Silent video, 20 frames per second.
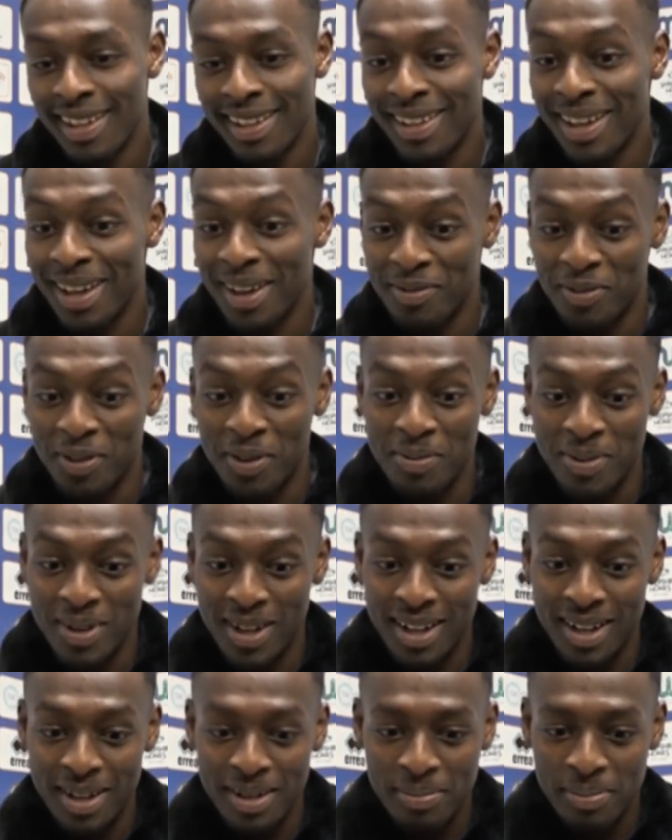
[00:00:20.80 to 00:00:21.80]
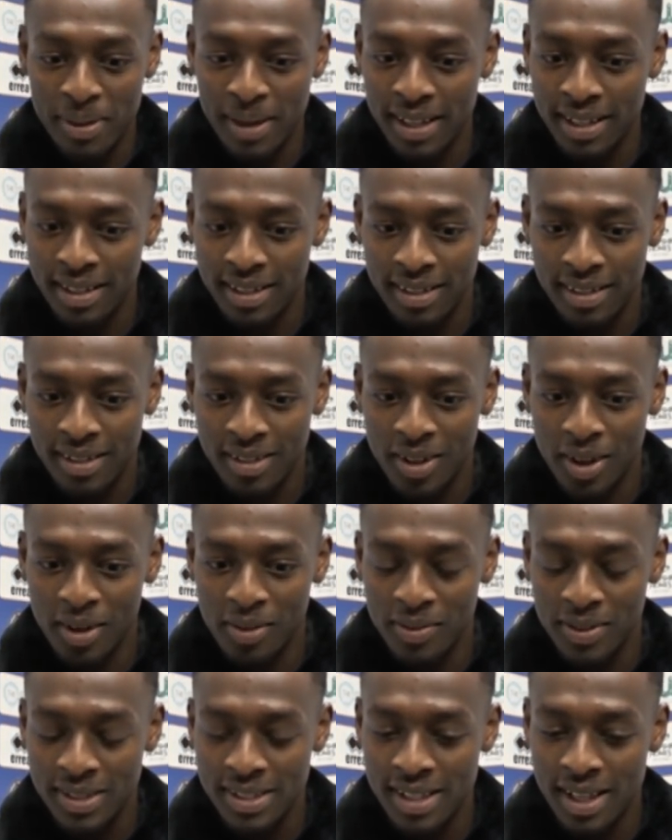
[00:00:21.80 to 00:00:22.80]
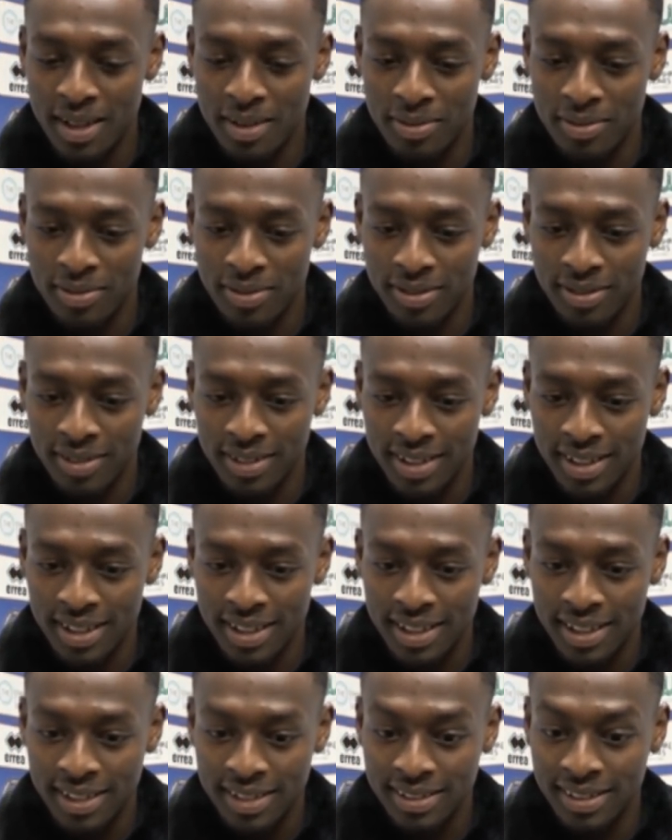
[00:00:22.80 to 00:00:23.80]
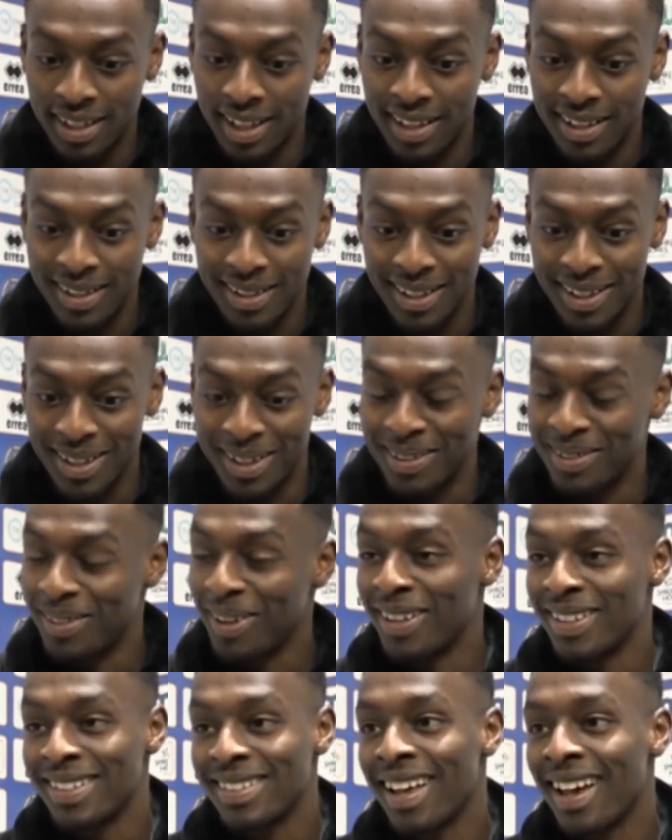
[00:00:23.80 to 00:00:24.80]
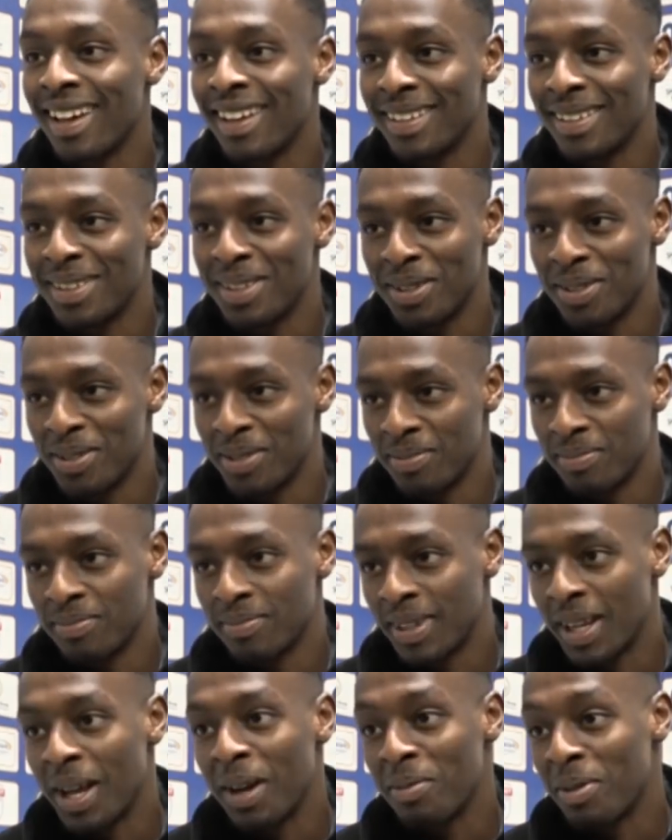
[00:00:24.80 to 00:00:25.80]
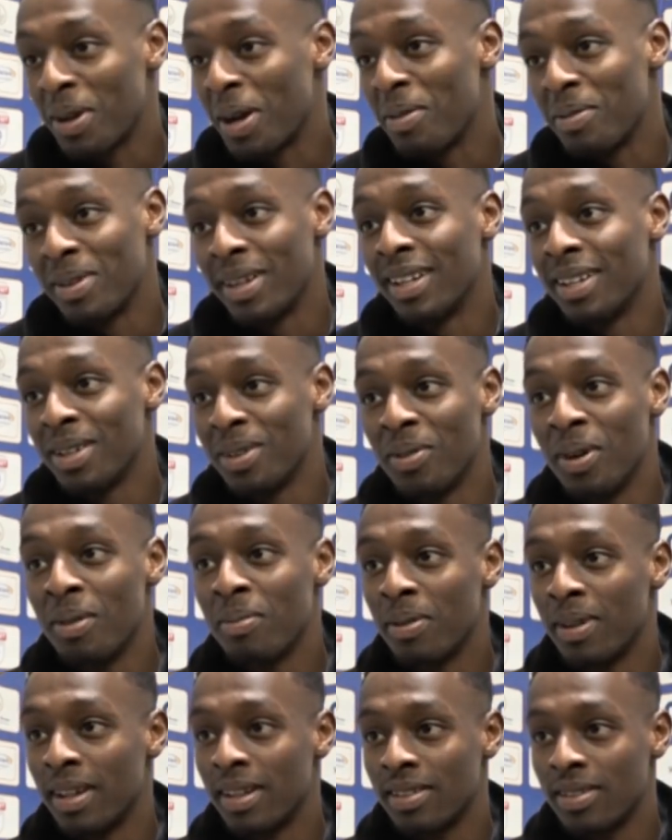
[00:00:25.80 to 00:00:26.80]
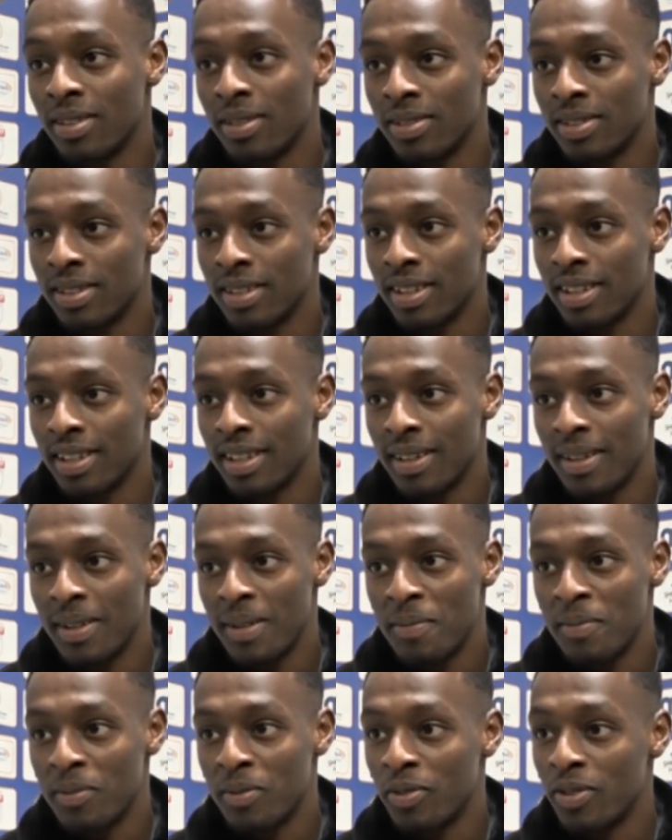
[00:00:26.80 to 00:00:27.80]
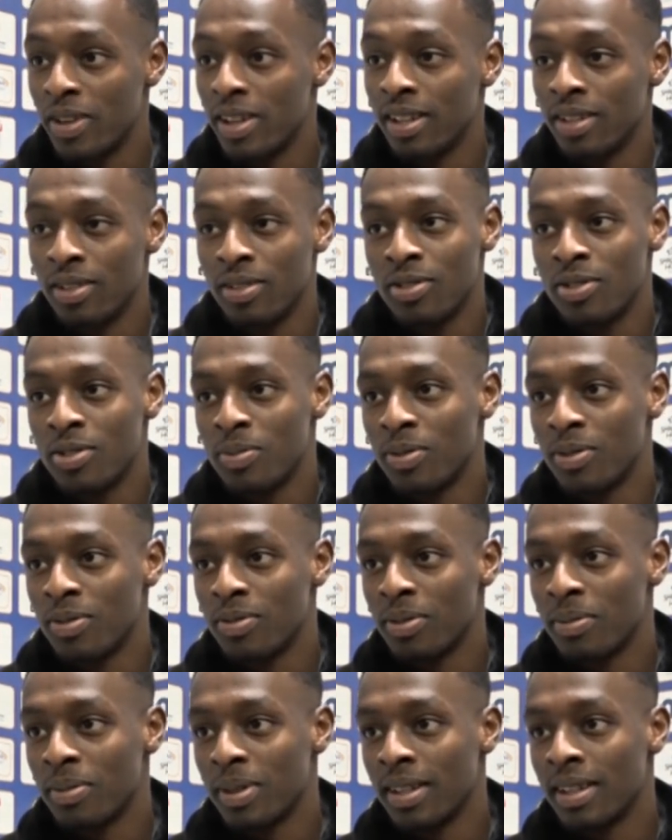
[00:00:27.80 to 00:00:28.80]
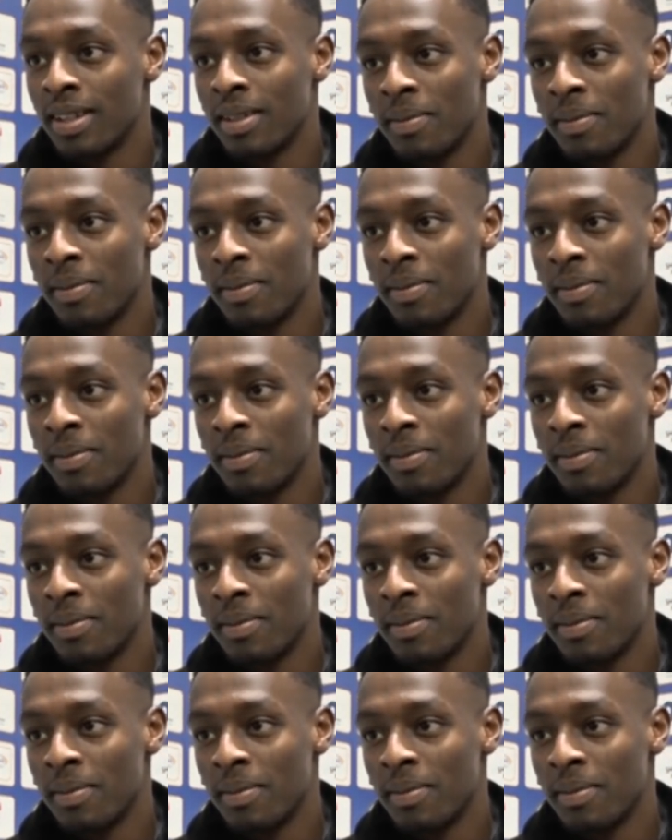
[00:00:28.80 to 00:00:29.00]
Yeah, from playing in the Conference South like last Saturday to now becoming a League One player, so it was a really huge move for me.